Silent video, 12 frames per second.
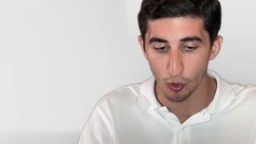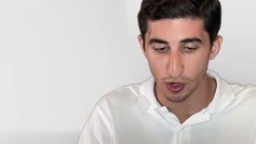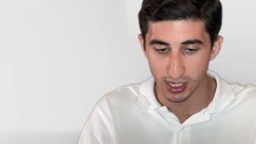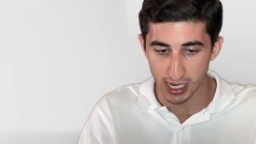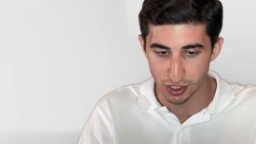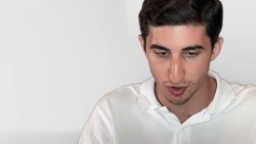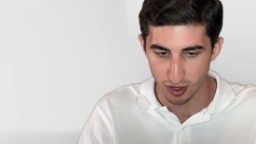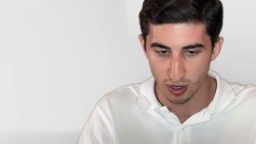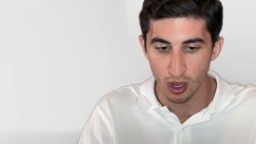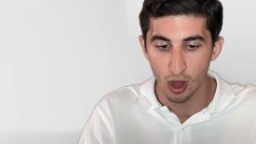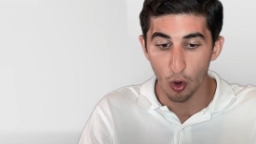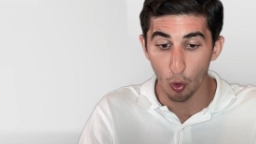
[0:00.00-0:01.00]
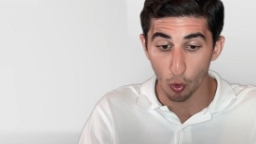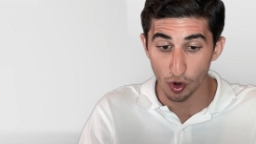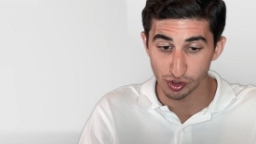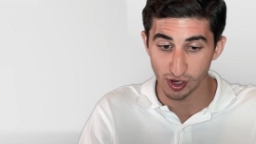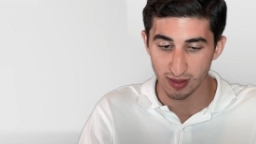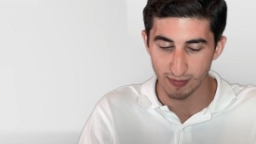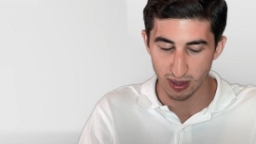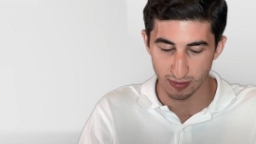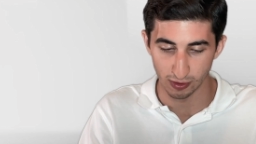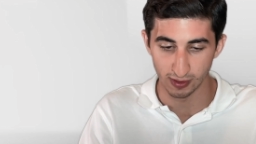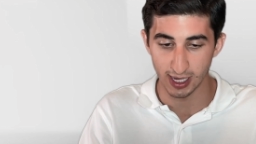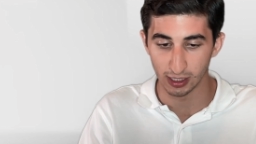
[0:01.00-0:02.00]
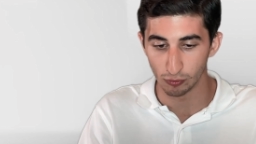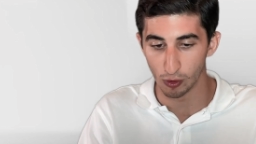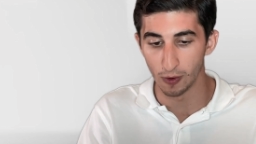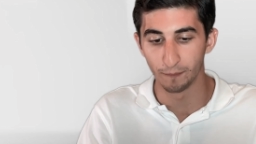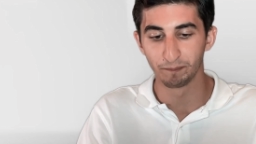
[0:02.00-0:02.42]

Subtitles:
dangerous or transmissible, end quote.